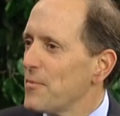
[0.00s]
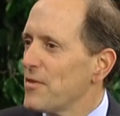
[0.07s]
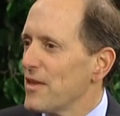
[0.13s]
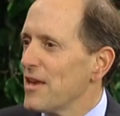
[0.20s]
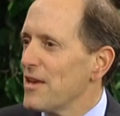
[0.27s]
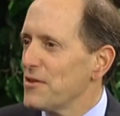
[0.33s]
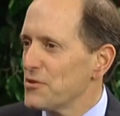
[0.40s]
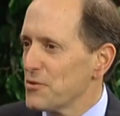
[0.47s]
of
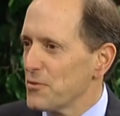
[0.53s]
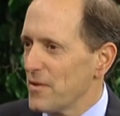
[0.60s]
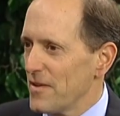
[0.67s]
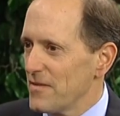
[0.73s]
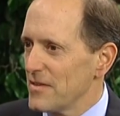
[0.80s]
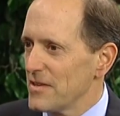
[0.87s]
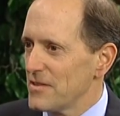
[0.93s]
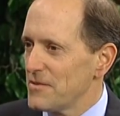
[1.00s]
the history
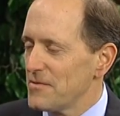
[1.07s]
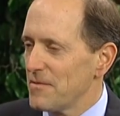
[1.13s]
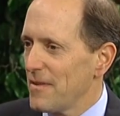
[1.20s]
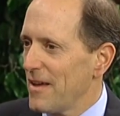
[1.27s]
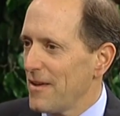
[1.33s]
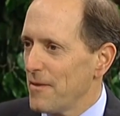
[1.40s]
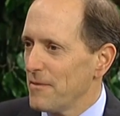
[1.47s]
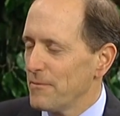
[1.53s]
of this
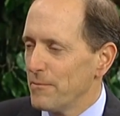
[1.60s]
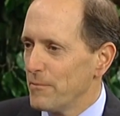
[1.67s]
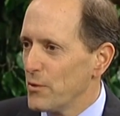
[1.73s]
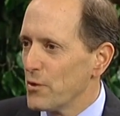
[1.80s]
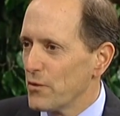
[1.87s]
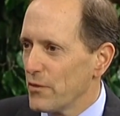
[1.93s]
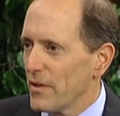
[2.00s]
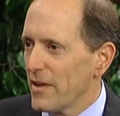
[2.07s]

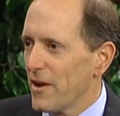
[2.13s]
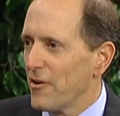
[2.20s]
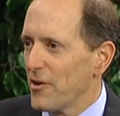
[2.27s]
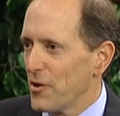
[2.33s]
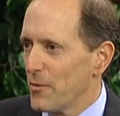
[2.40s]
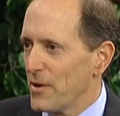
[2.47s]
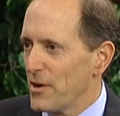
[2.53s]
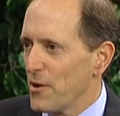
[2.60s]
beautiful
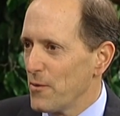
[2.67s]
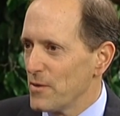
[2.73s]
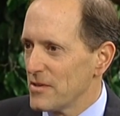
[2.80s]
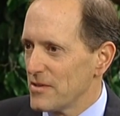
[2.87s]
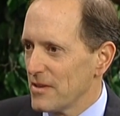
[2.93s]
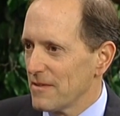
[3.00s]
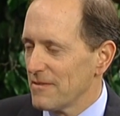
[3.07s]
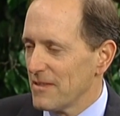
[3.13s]
area we know
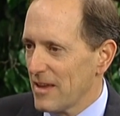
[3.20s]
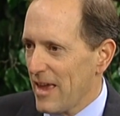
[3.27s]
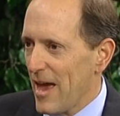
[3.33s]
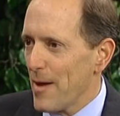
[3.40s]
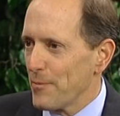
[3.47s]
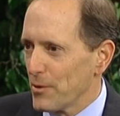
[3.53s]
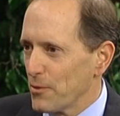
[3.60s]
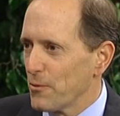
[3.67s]
as the
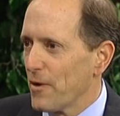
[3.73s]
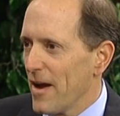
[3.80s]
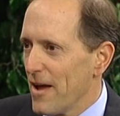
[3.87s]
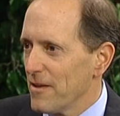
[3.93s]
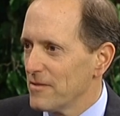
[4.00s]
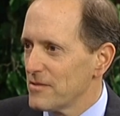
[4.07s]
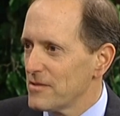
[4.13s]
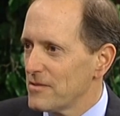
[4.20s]
Capitol
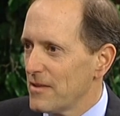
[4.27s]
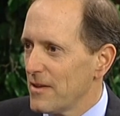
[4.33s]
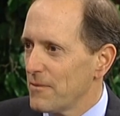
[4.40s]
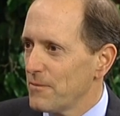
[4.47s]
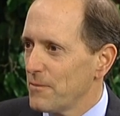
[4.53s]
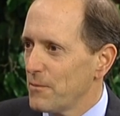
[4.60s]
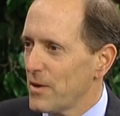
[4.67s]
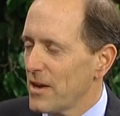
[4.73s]
grounds,
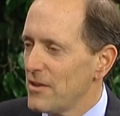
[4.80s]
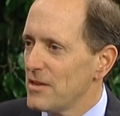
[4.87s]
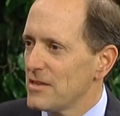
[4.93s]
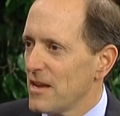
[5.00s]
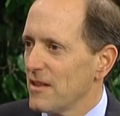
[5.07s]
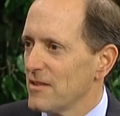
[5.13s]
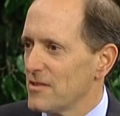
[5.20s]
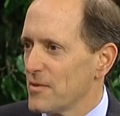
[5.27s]
what can you
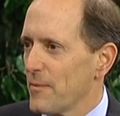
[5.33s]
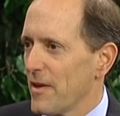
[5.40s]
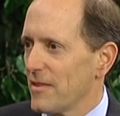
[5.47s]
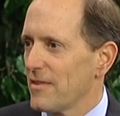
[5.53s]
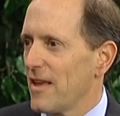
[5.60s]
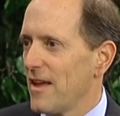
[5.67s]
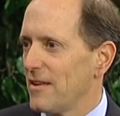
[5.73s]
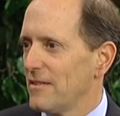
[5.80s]
tell us
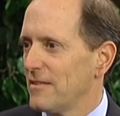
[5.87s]
about that?